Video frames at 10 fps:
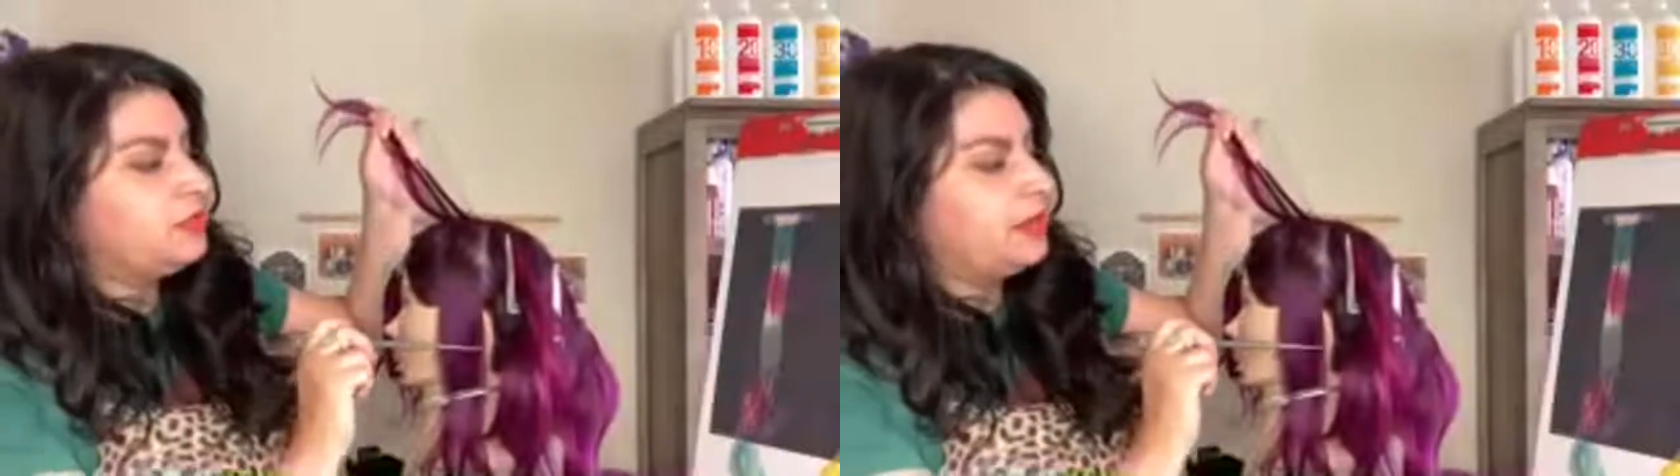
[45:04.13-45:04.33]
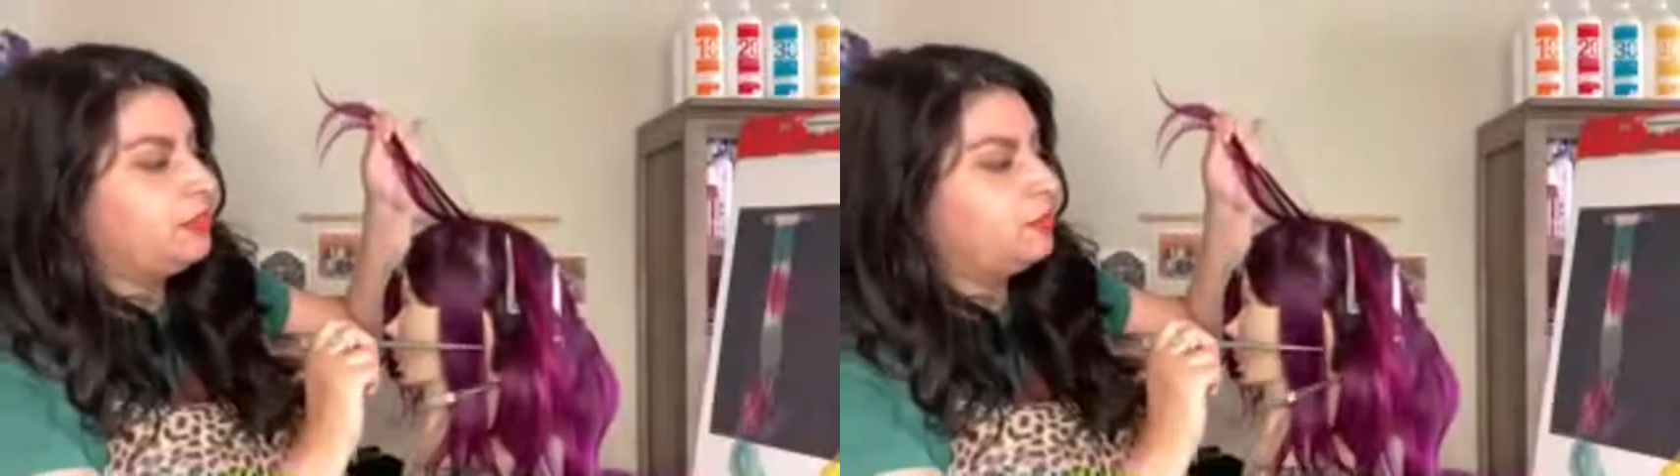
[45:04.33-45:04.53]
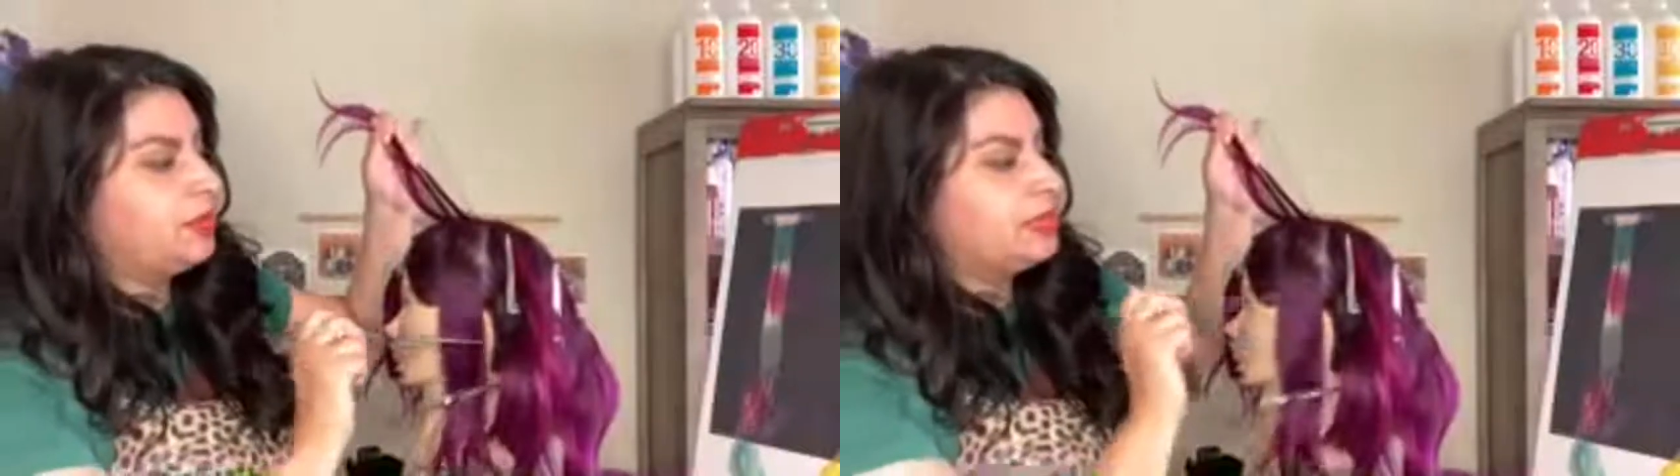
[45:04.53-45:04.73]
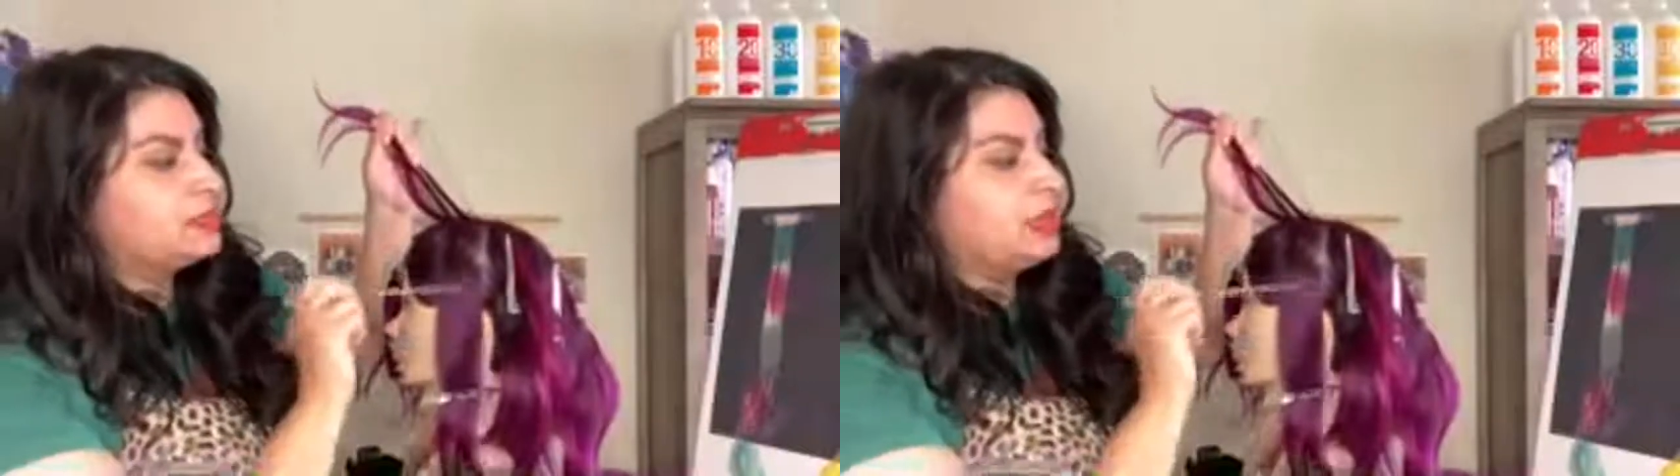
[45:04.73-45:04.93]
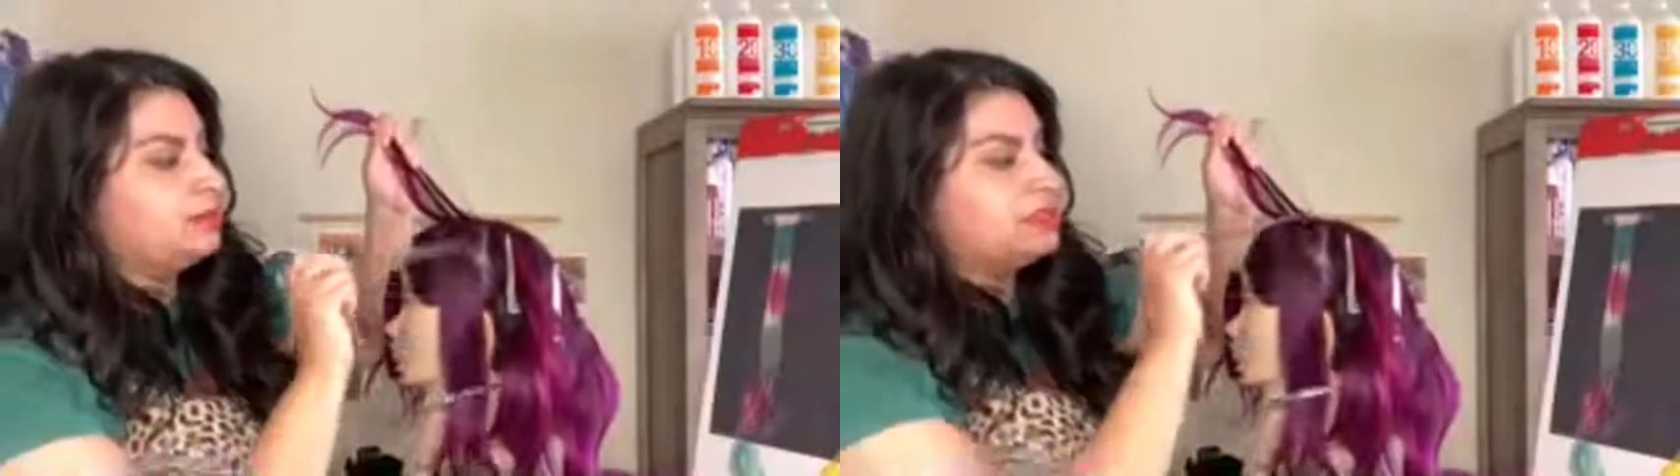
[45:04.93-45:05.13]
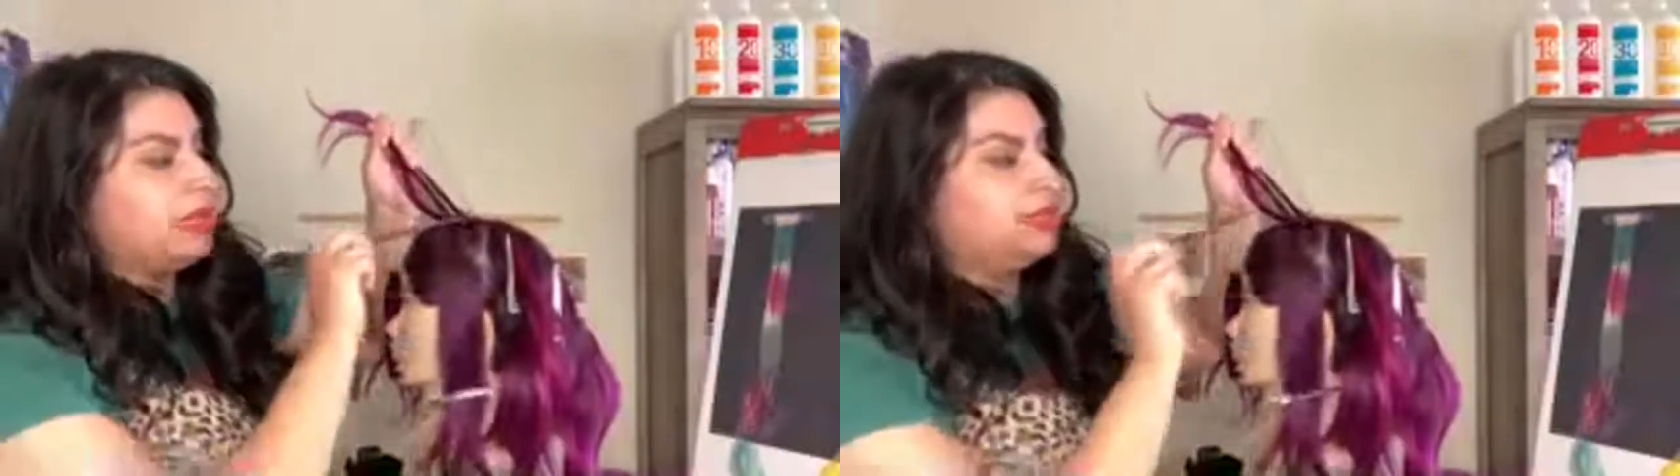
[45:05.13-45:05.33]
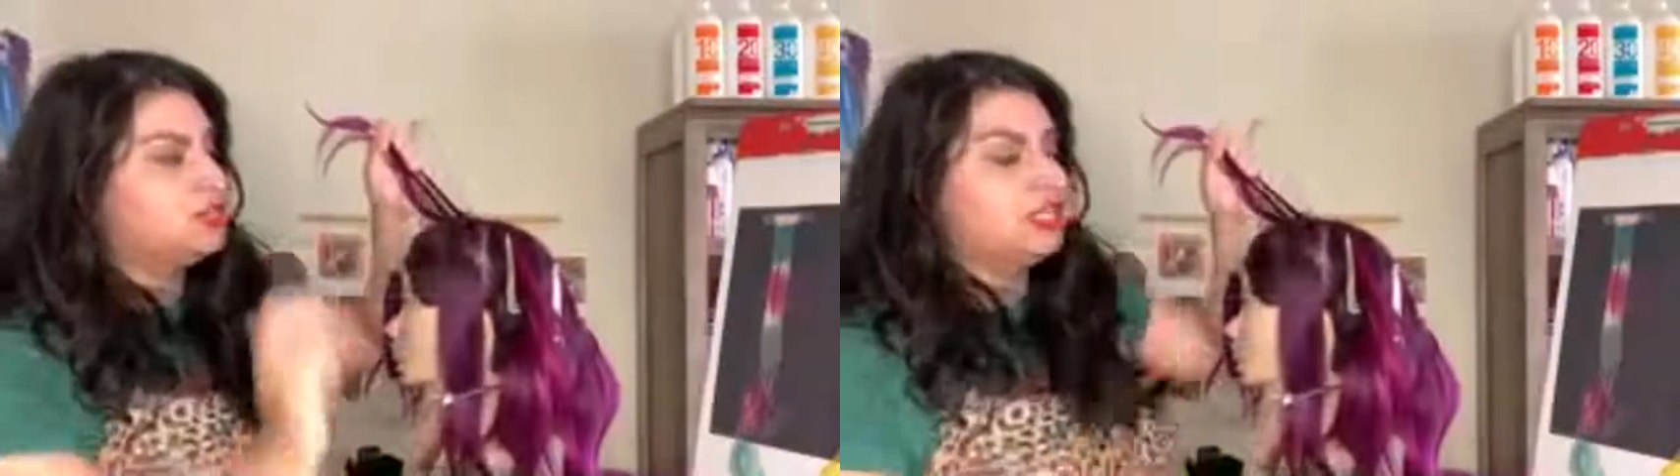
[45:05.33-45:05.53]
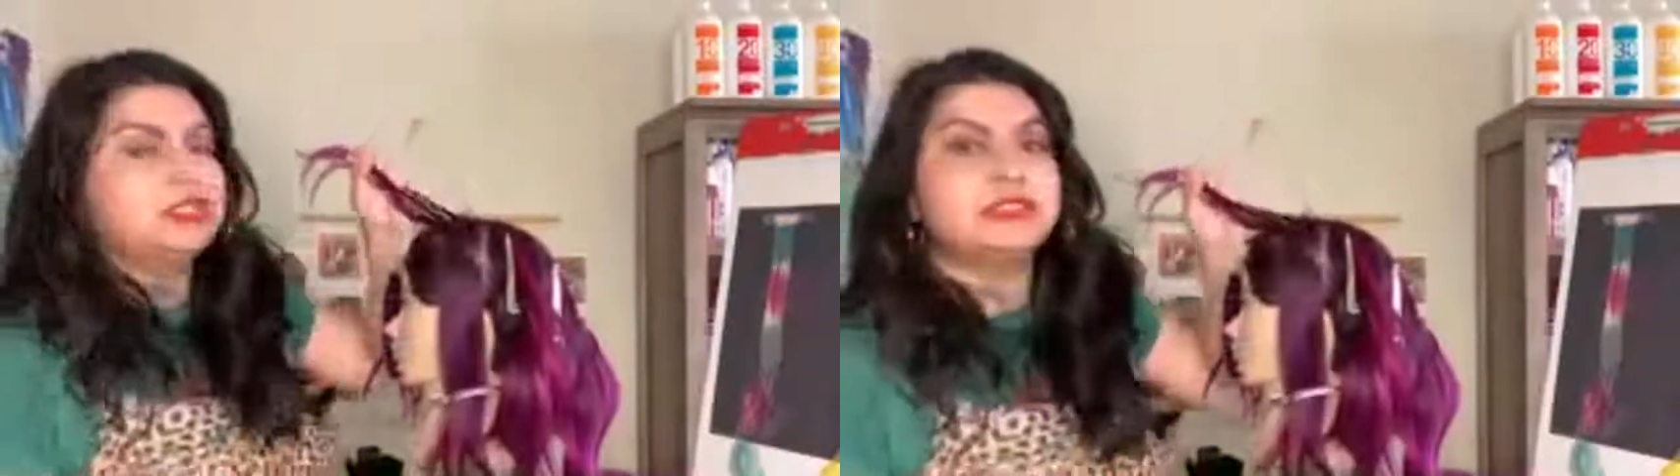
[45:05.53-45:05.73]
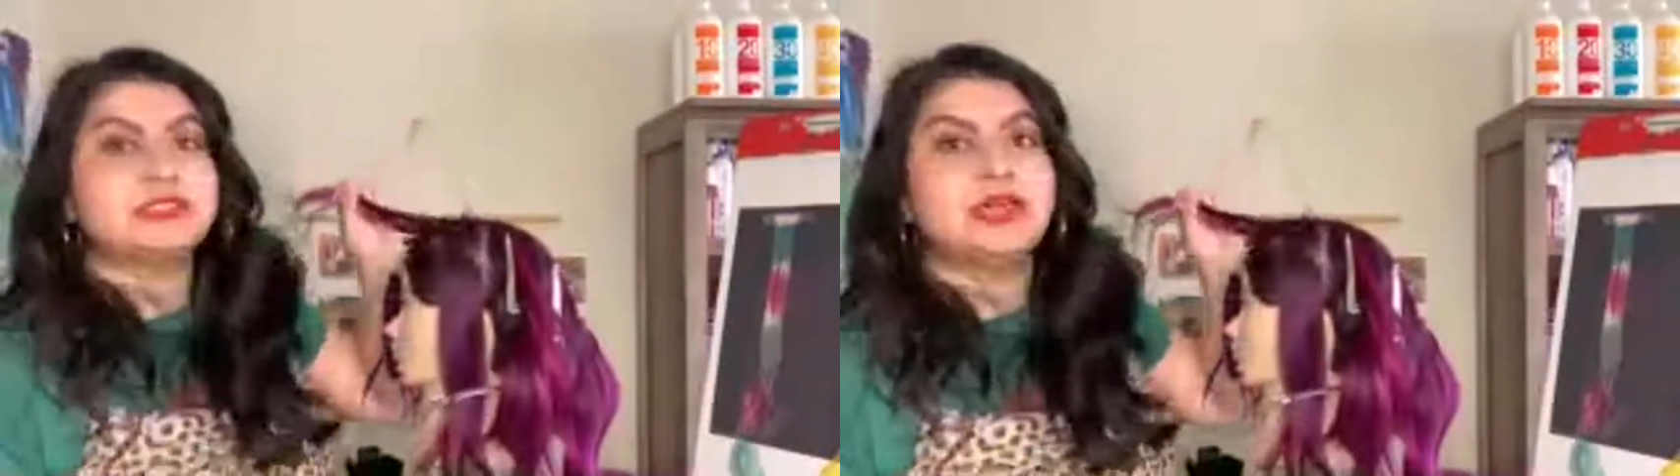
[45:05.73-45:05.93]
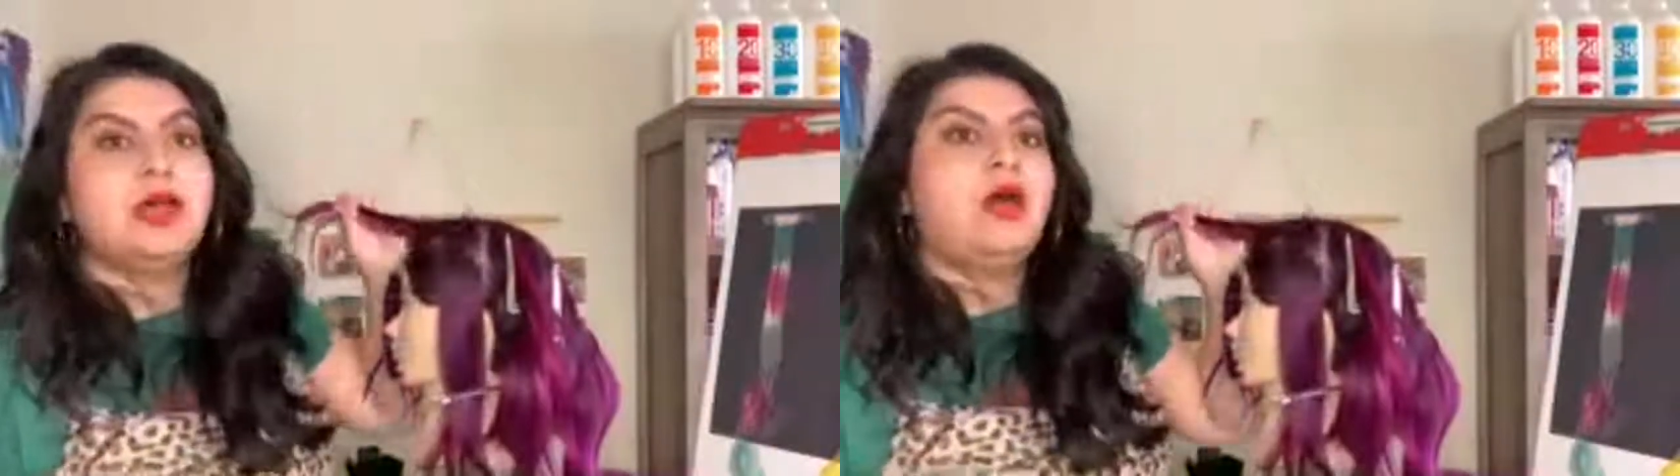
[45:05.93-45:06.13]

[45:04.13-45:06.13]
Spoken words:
done 3 subsections,